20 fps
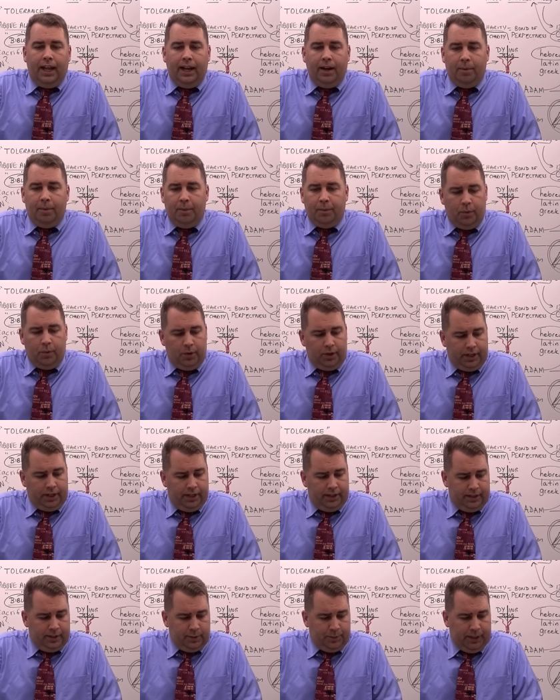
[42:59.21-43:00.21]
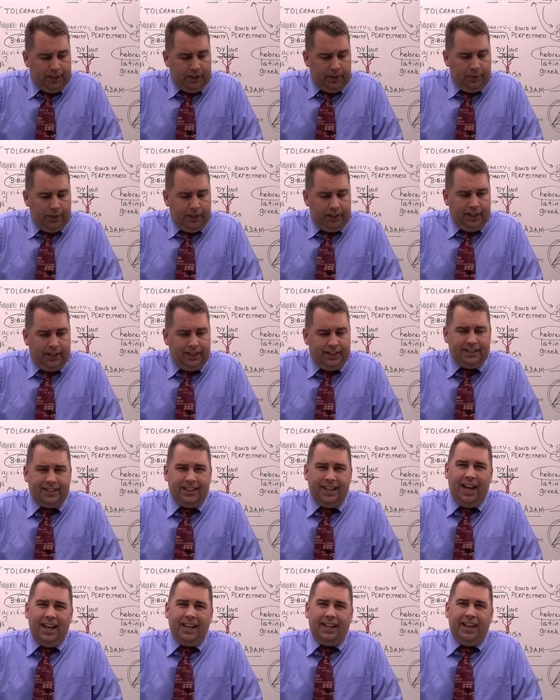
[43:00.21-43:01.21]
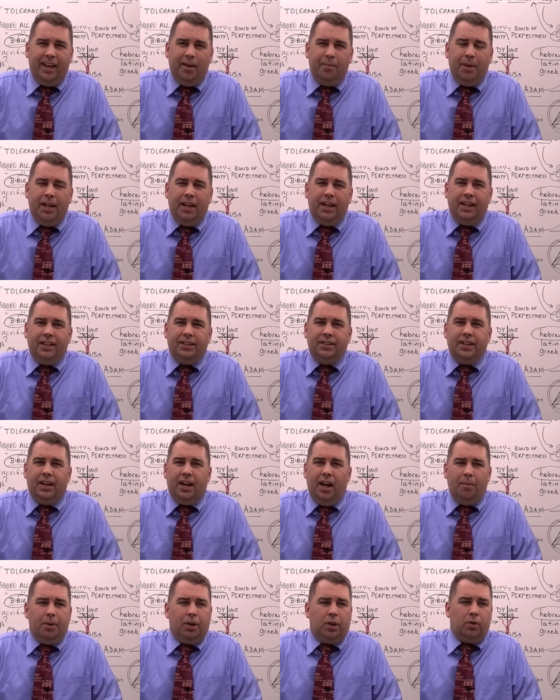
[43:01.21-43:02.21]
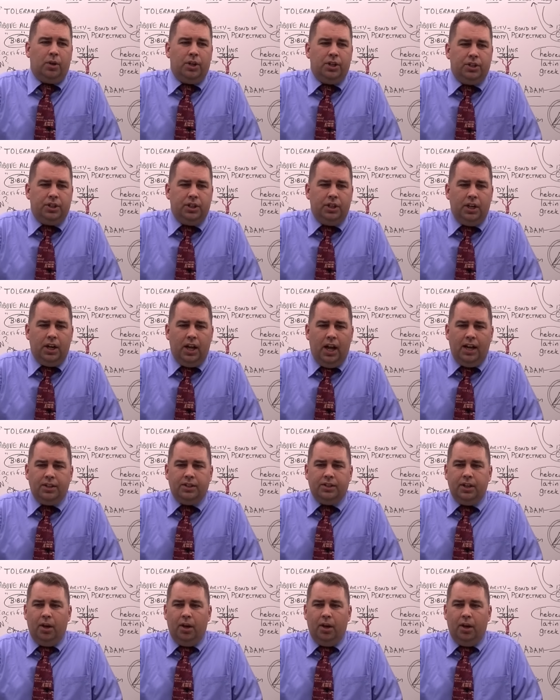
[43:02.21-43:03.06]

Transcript: And I remember working at this Piggly Wiggly, and this guy came in and he said, I'm a Christian and I